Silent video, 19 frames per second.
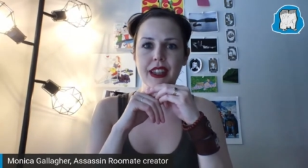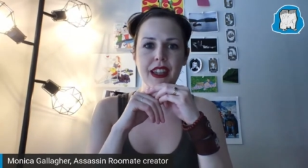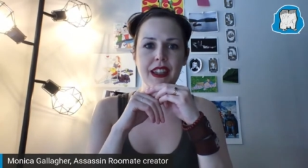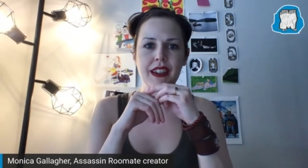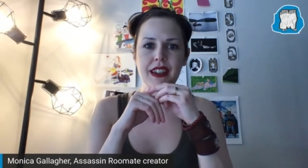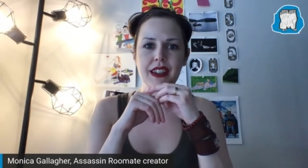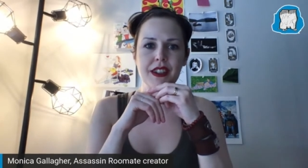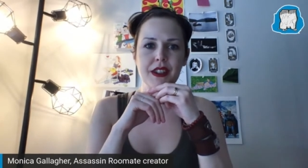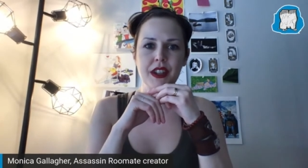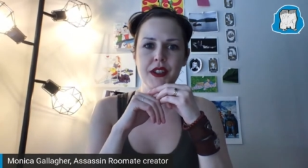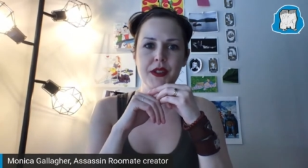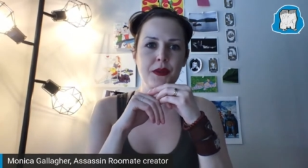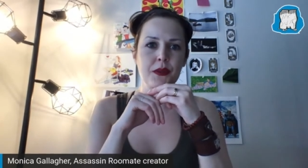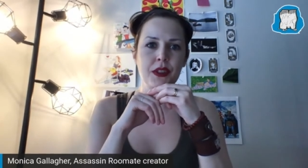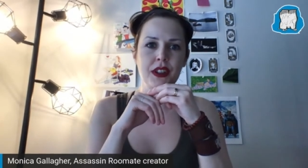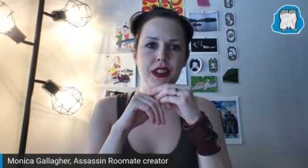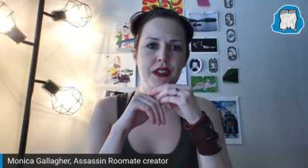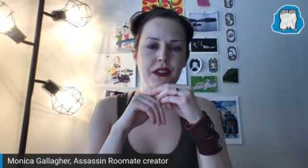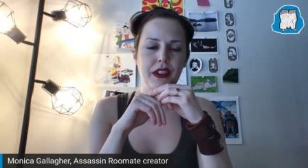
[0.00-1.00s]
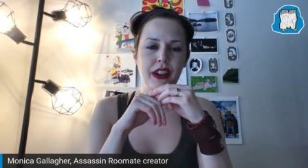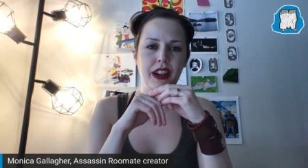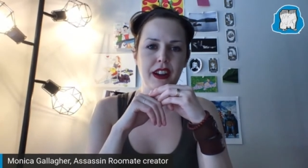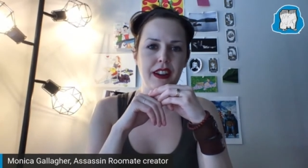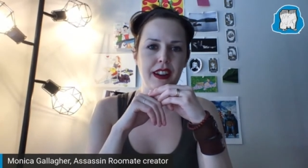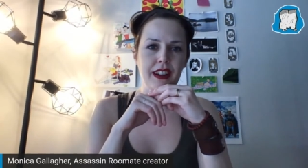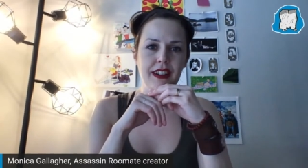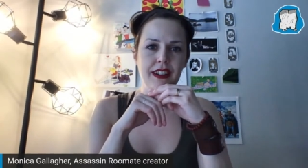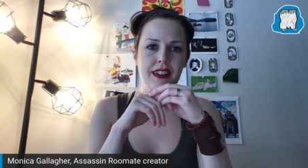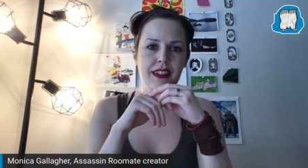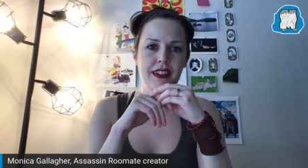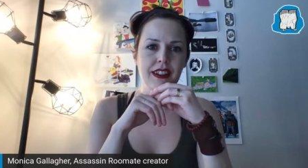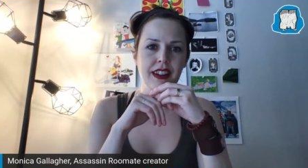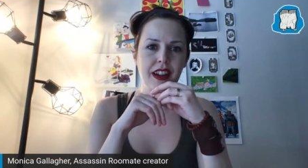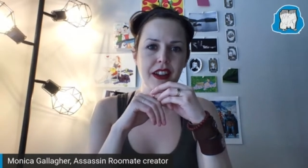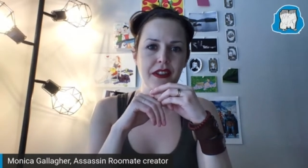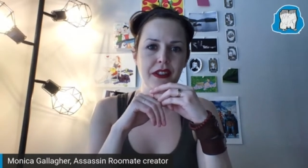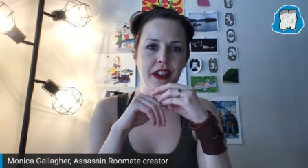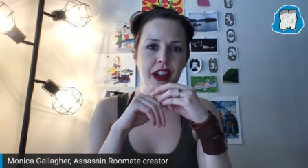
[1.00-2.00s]
it, it, it's really varied
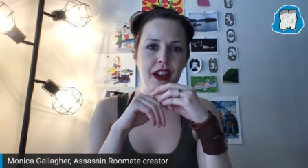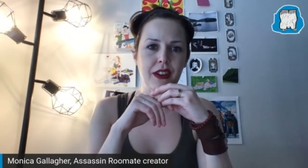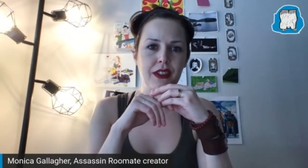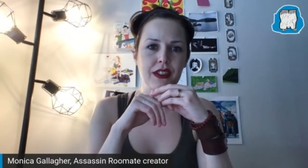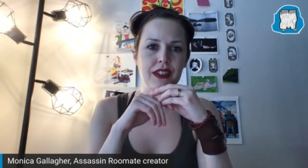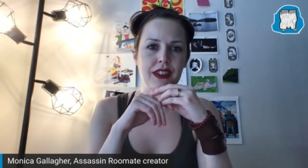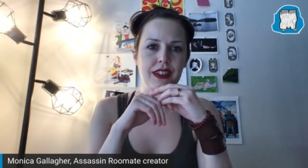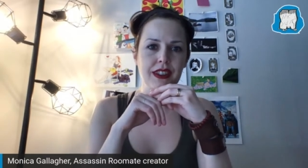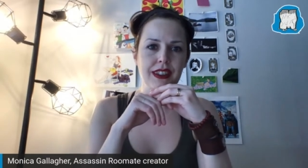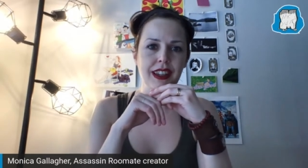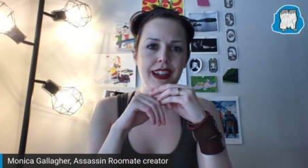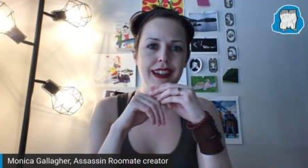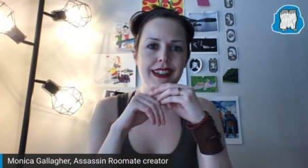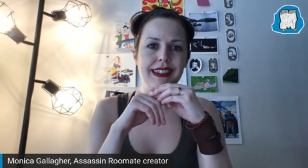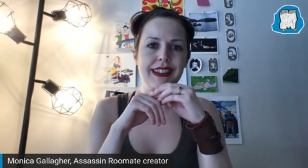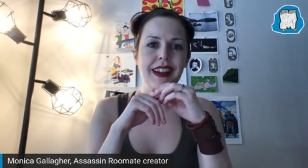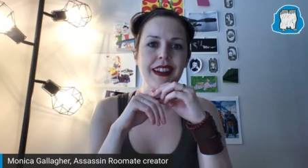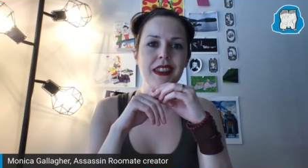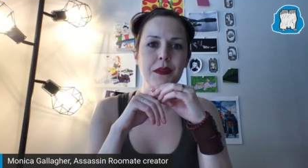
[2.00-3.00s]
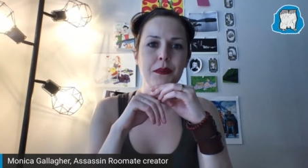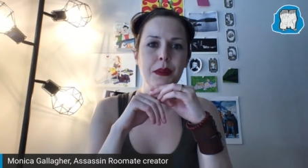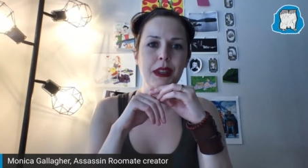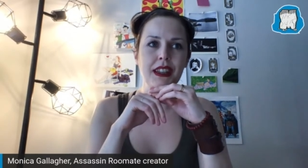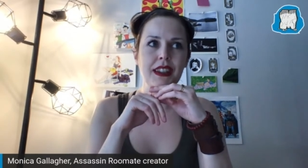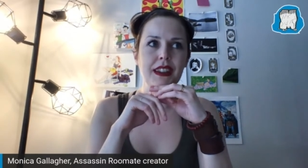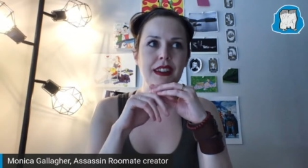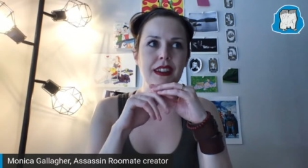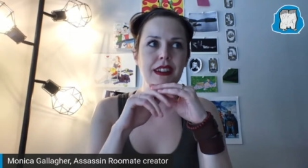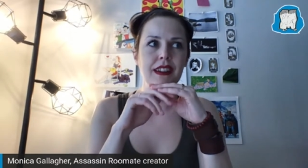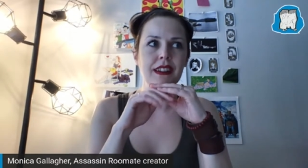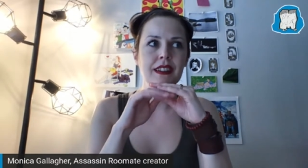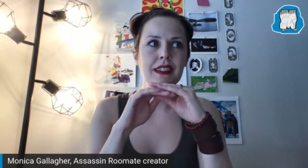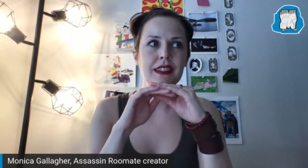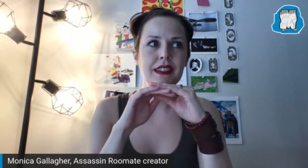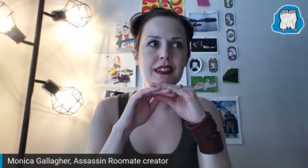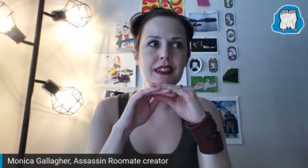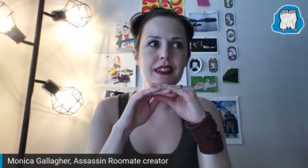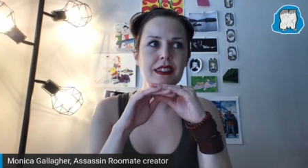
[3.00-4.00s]
i found like it's not the media
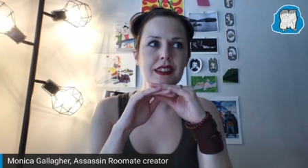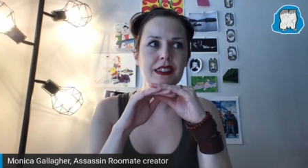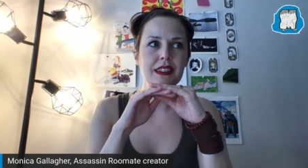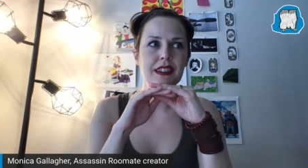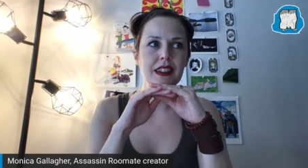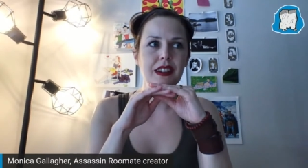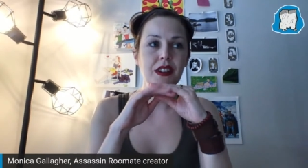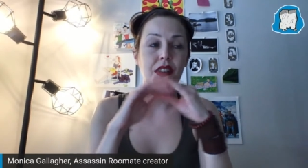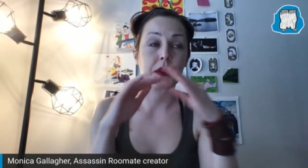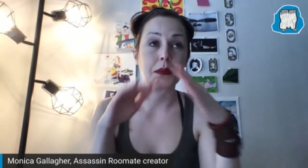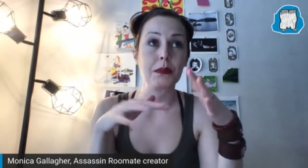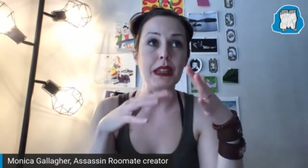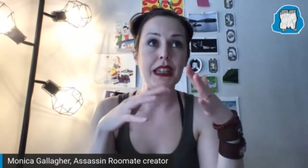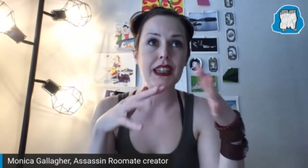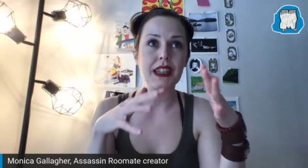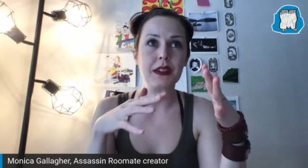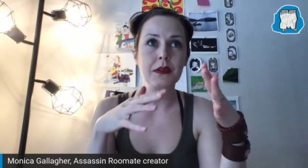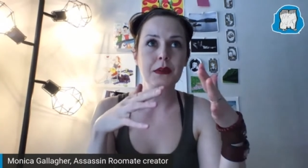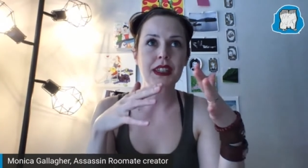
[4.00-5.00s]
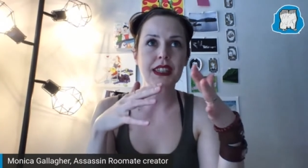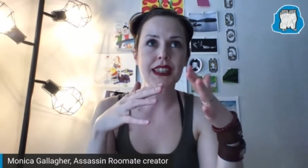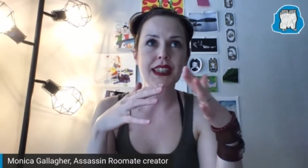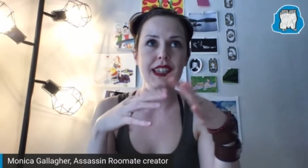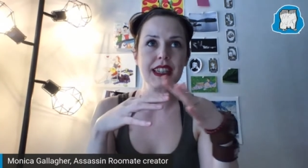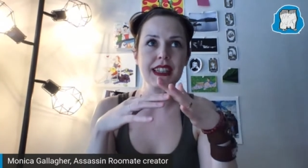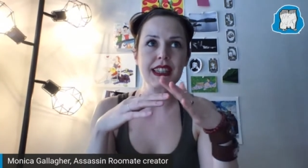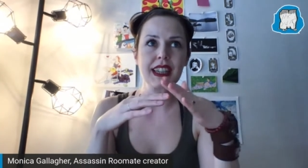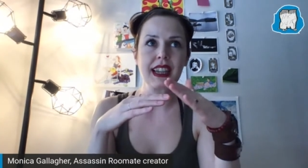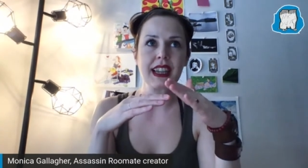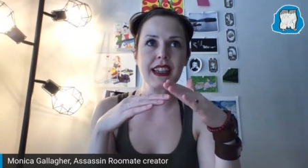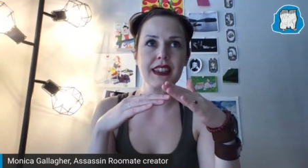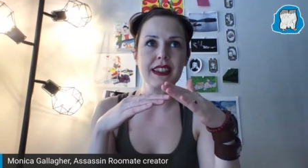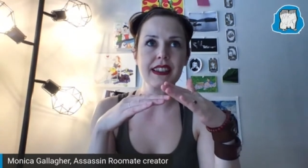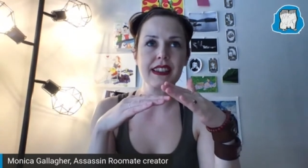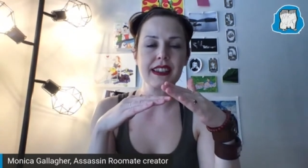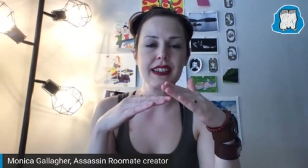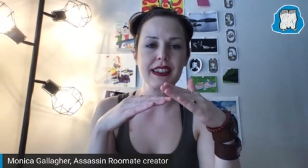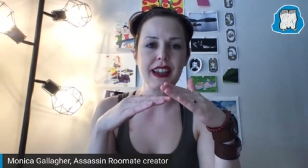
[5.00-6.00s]
or the medium that
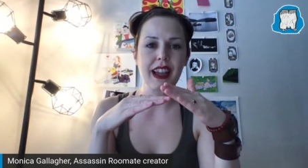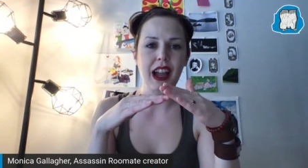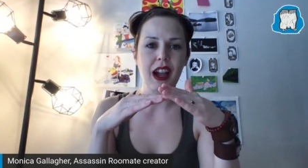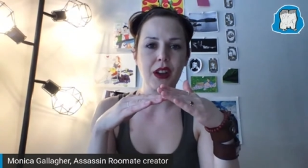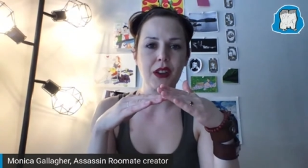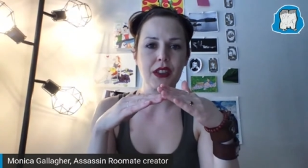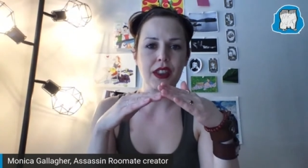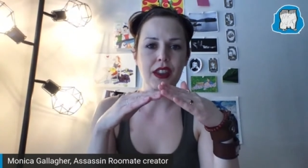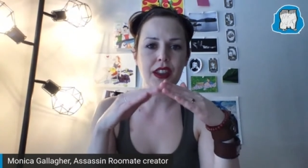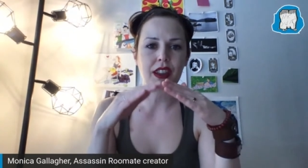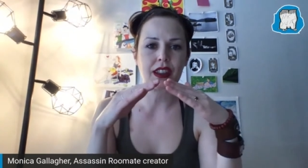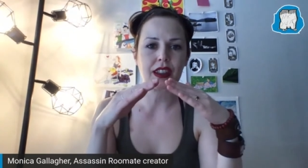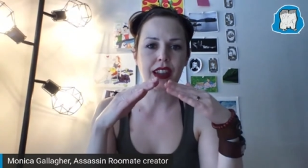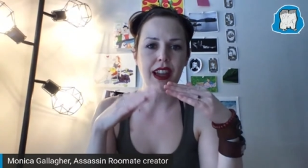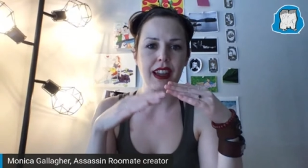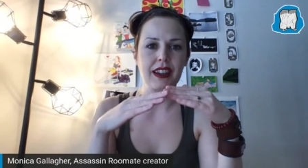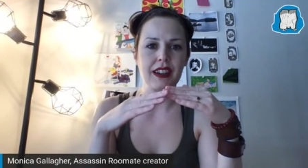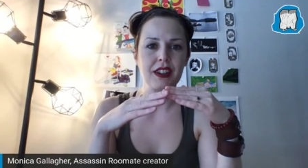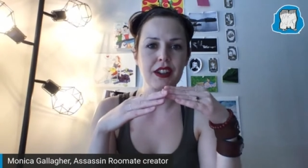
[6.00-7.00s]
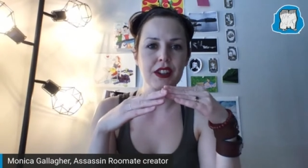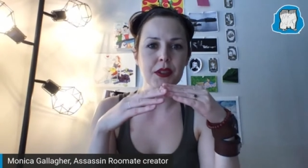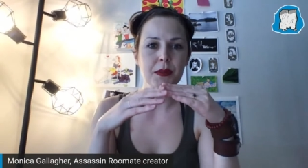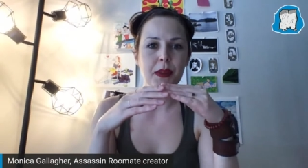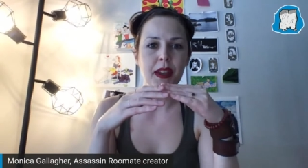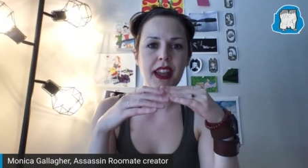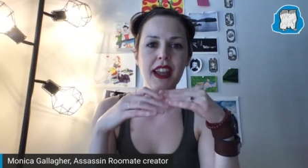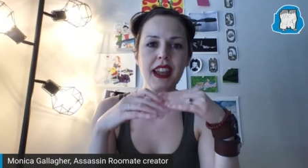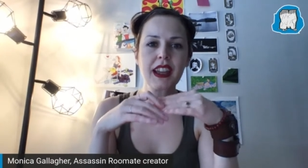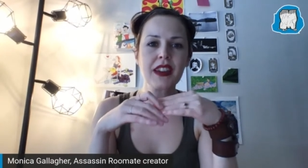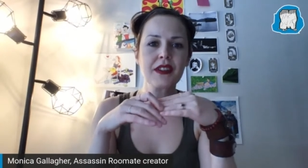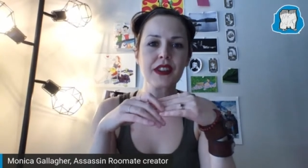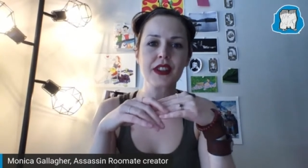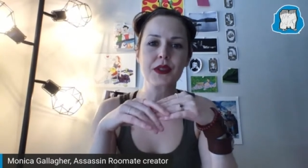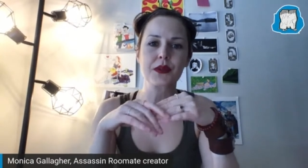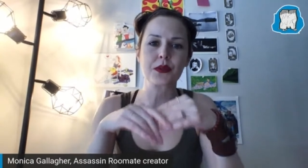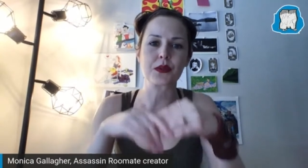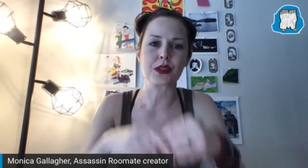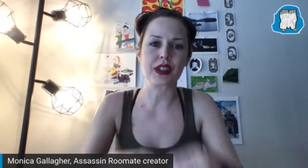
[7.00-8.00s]
dictates how the editors behave
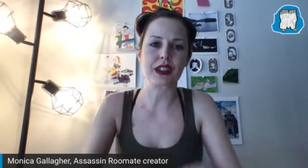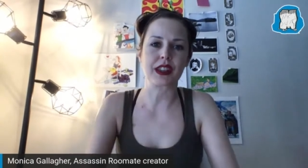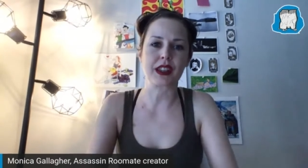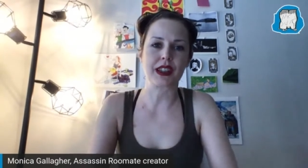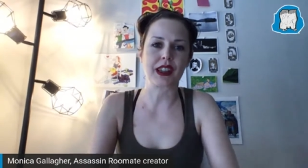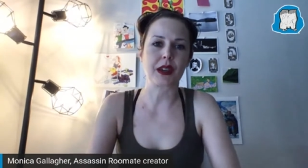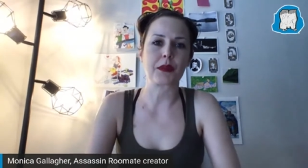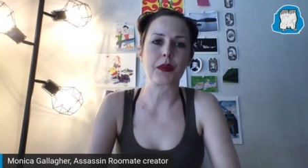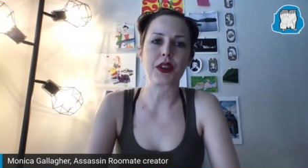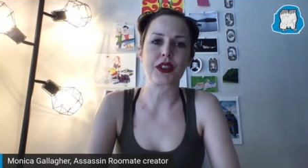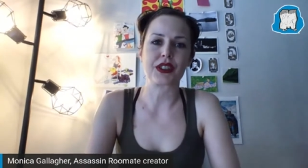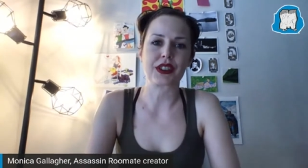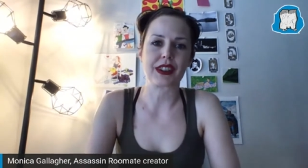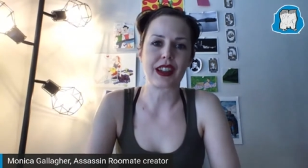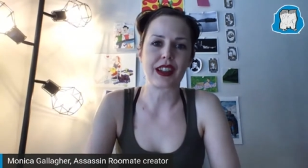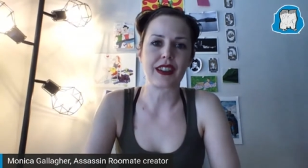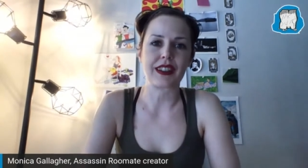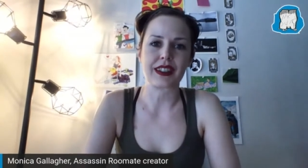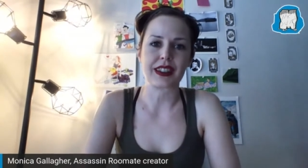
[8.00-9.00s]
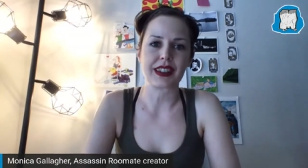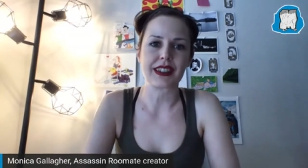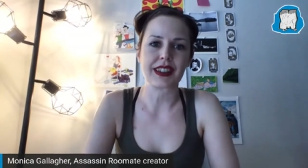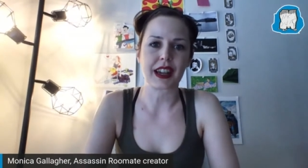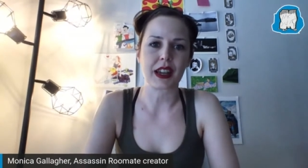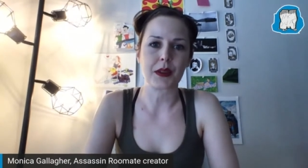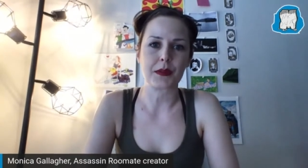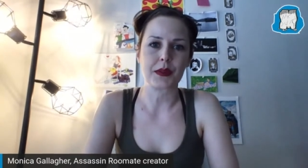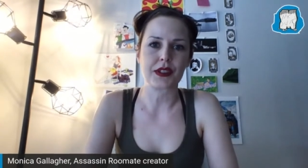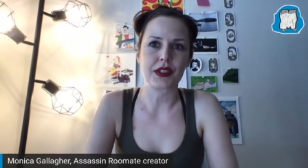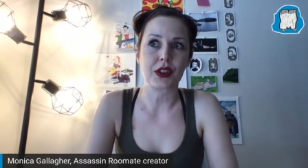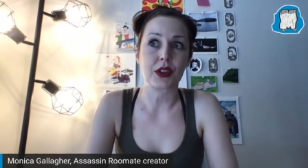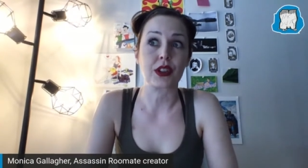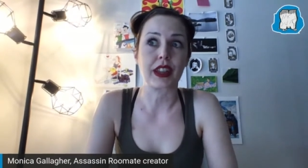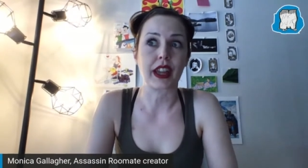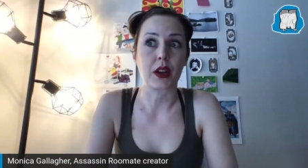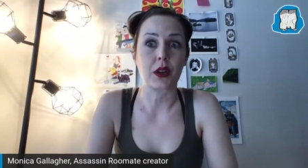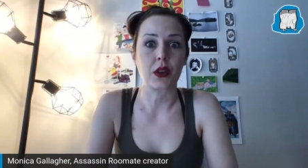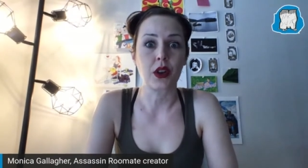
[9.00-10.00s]
it's really like personality types
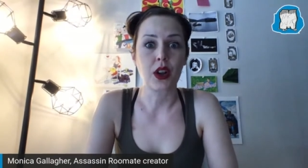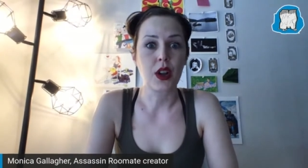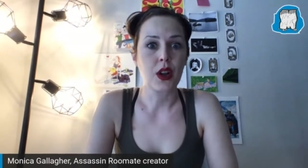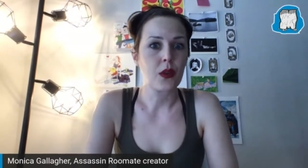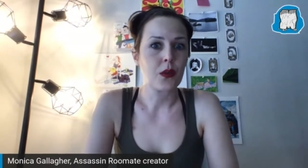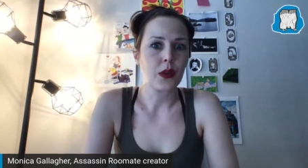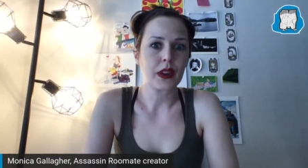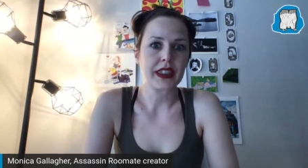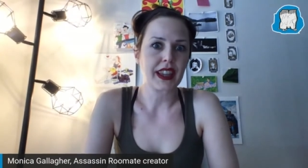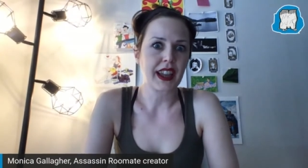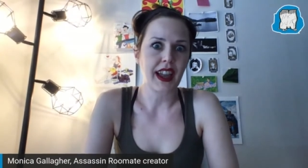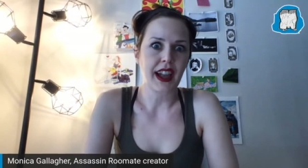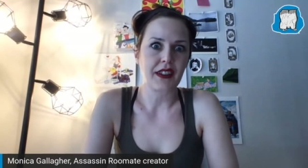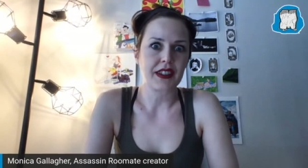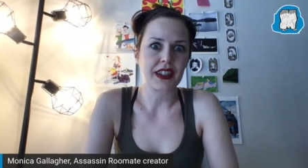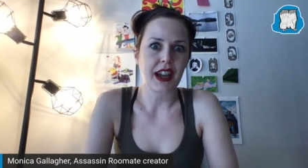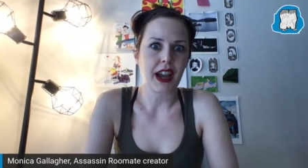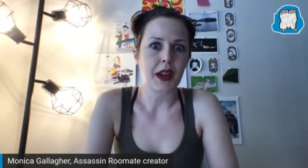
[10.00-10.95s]
or like what they have